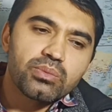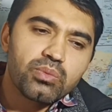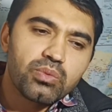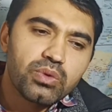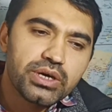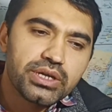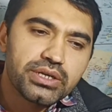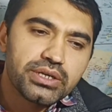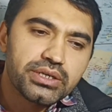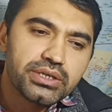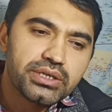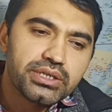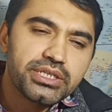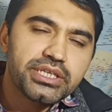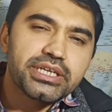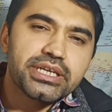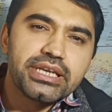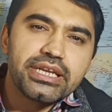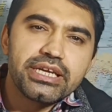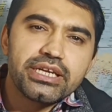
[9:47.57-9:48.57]
were
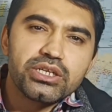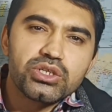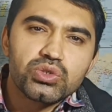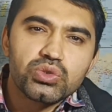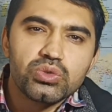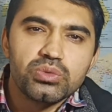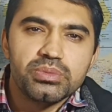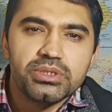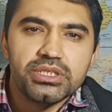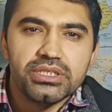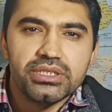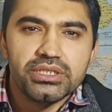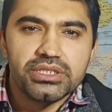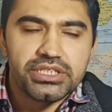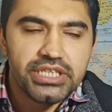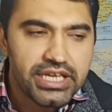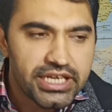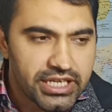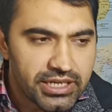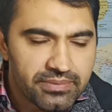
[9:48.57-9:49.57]
declared to be
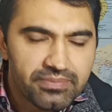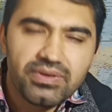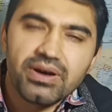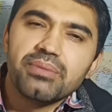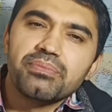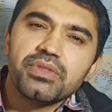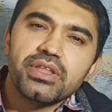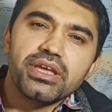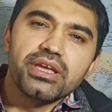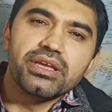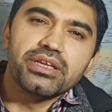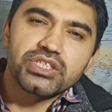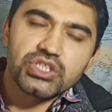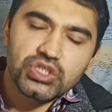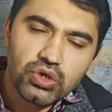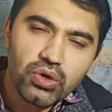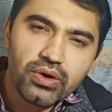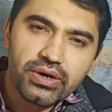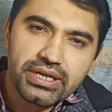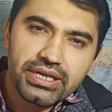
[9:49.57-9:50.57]
taken from the
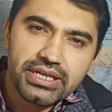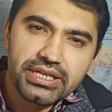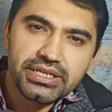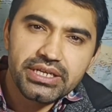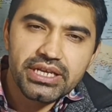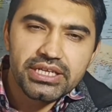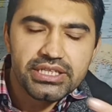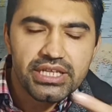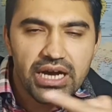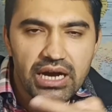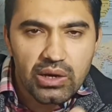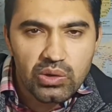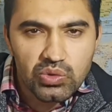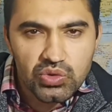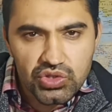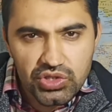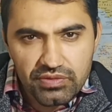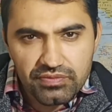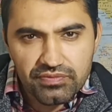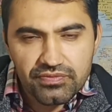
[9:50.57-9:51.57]
Scotland in the
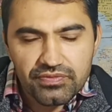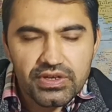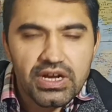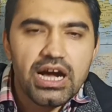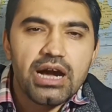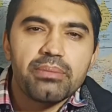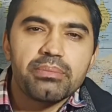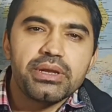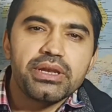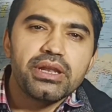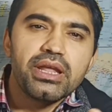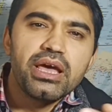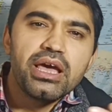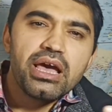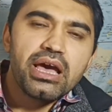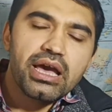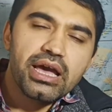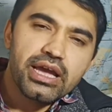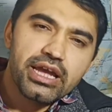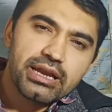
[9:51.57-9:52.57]
House of Commons,
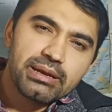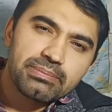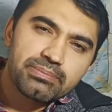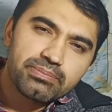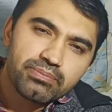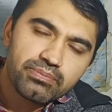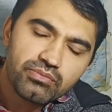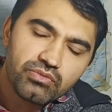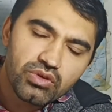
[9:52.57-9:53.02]
and